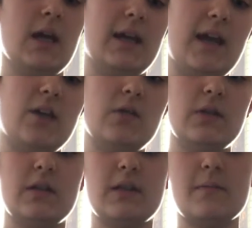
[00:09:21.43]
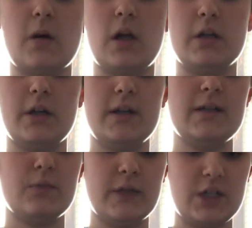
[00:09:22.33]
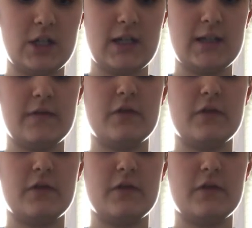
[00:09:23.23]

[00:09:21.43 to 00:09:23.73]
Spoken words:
Again, using the smaller syringes